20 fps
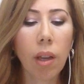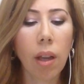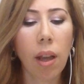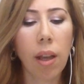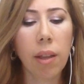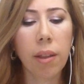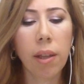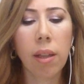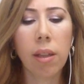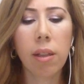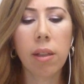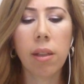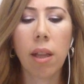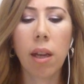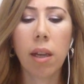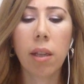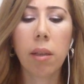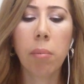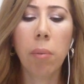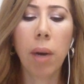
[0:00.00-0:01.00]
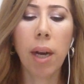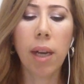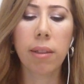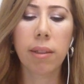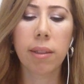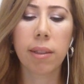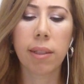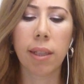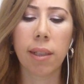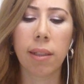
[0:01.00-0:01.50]
"And I like mine,"
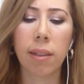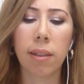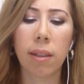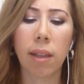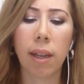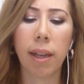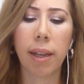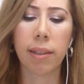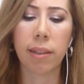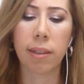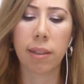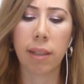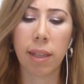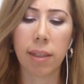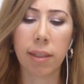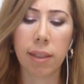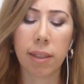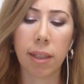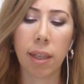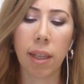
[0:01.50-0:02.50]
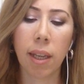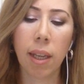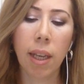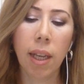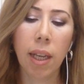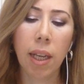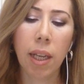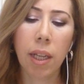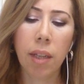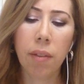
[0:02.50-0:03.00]
said Nancy.
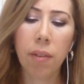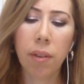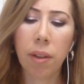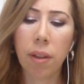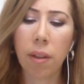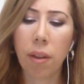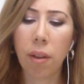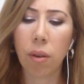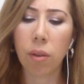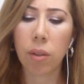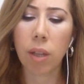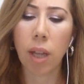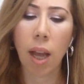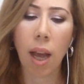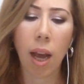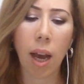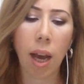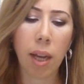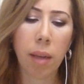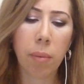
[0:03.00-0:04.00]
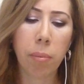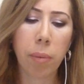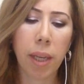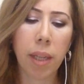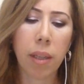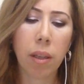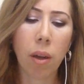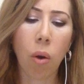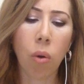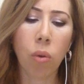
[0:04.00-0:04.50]
"Even though I
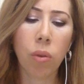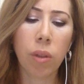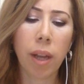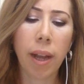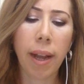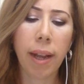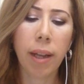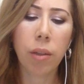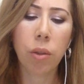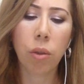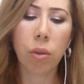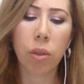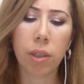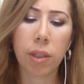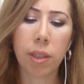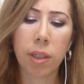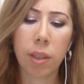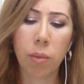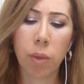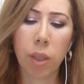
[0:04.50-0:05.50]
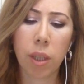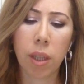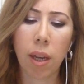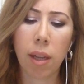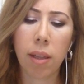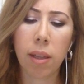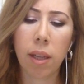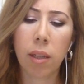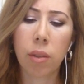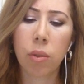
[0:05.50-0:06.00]
make only $8 a week, I
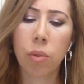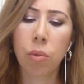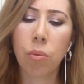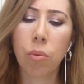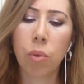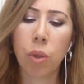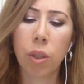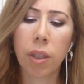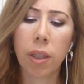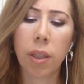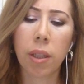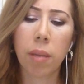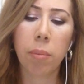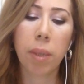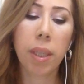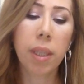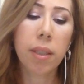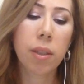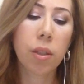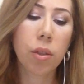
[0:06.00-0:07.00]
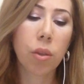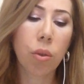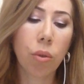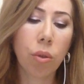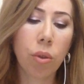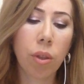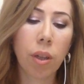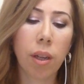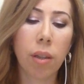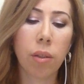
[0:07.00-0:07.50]
like to work in a big
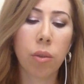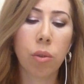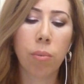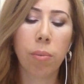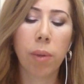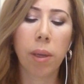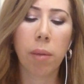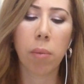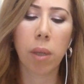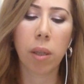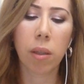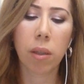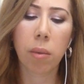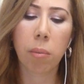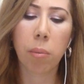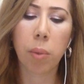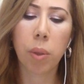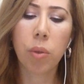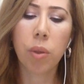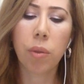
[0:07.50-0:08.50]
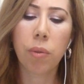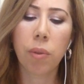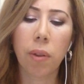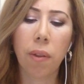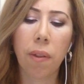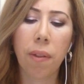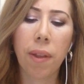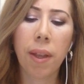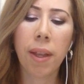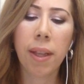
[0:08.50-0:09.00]
store and to be among beautiful
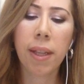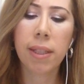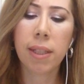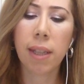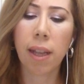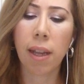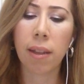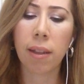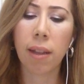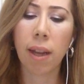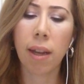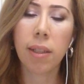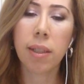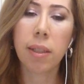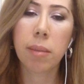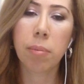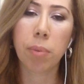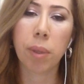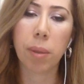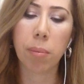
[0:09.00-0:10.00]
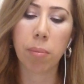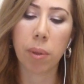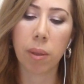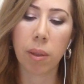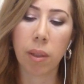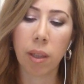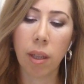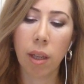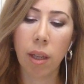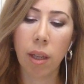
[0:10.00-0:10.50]
things and nice people.